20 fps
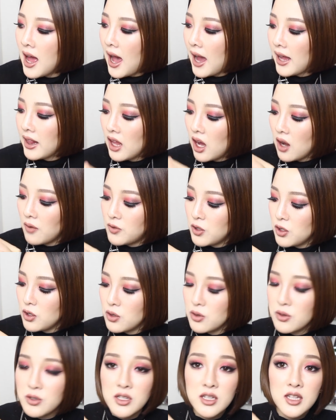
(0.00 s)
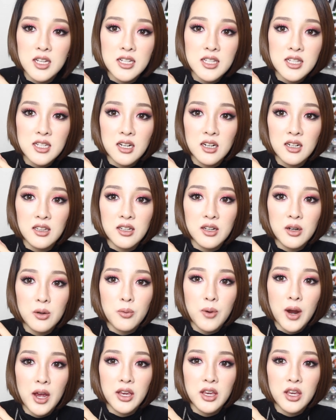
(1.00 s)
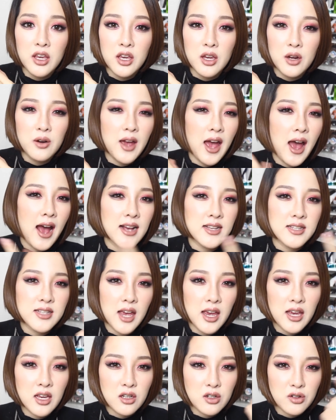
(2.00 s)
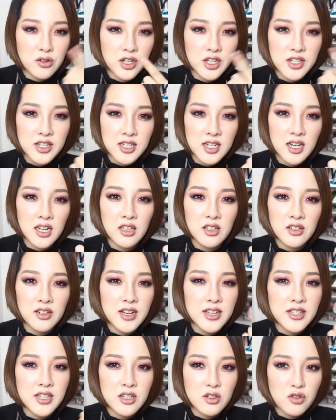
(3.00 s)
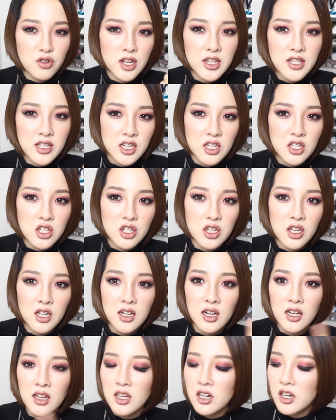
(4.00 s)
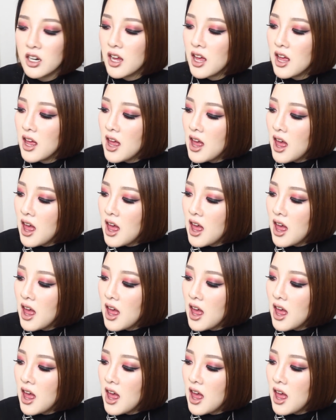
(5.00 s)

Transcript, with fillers: I love to use this color right here as a crease color, as a transitioning color,